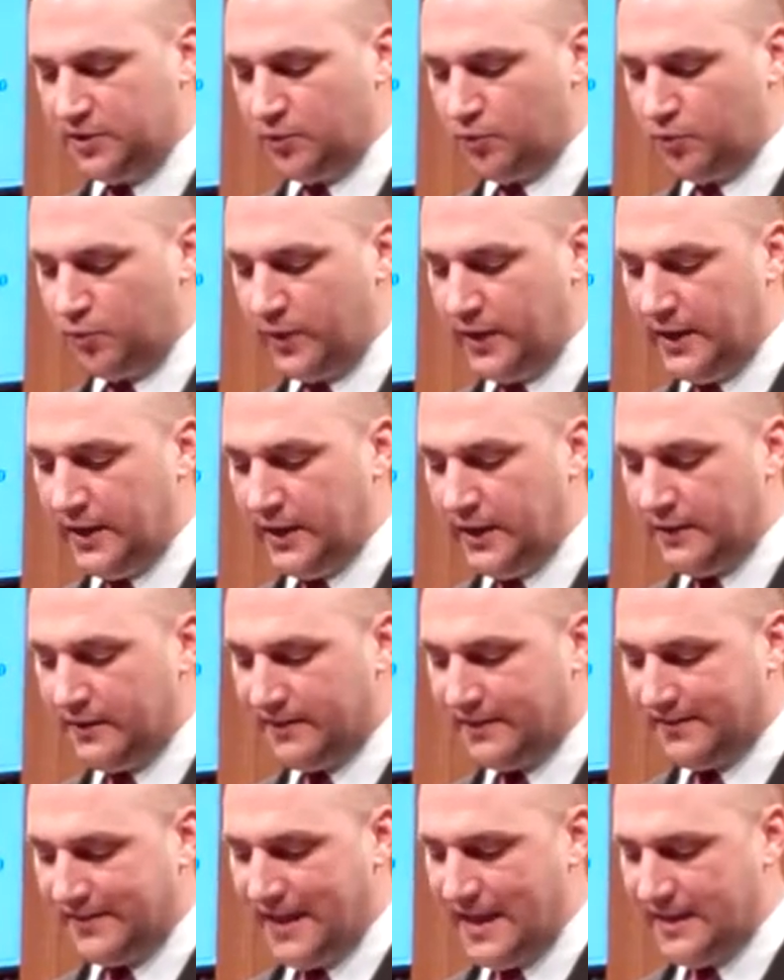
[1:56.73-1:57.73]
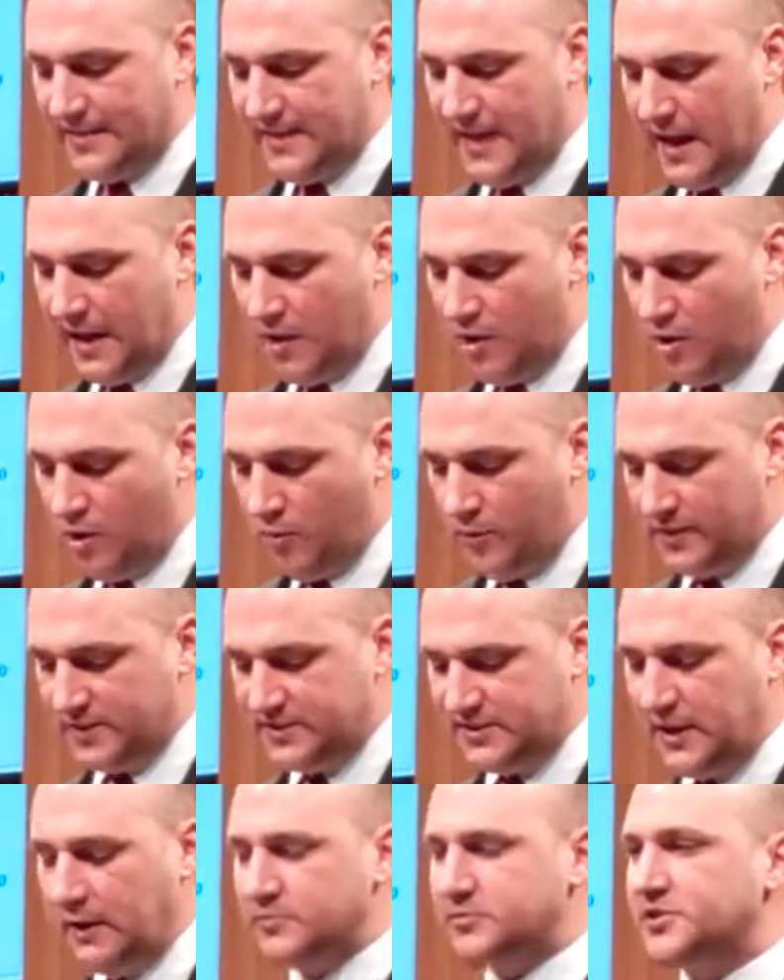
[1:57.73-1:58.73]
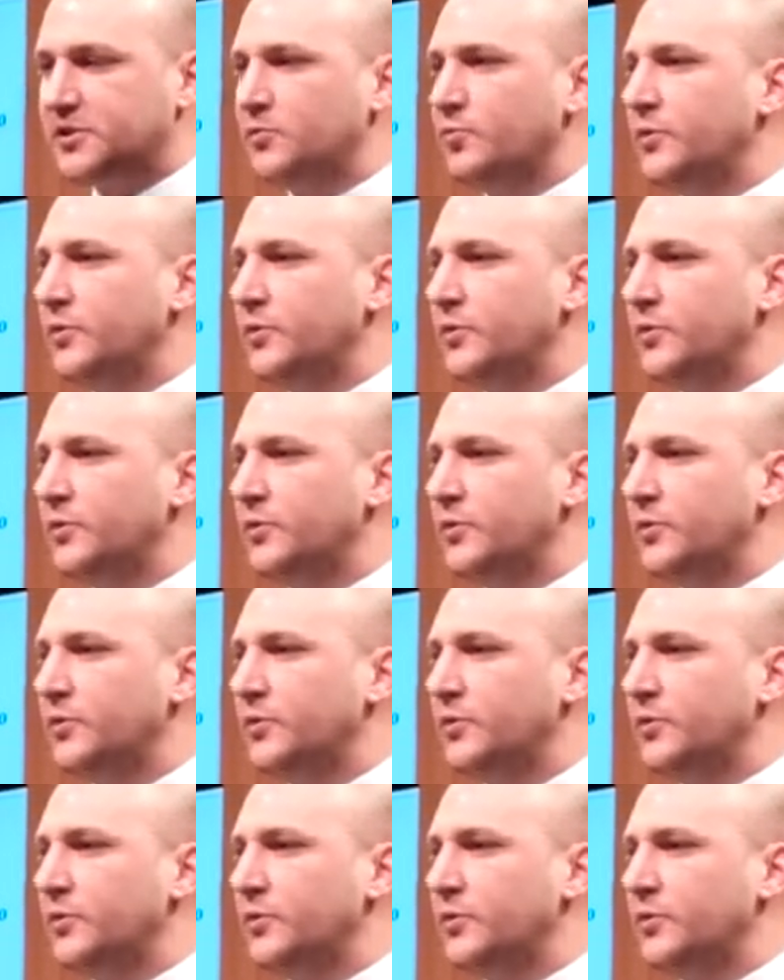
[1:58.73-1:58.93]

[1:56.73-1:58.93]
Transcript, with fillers: to reinstate that home exemption.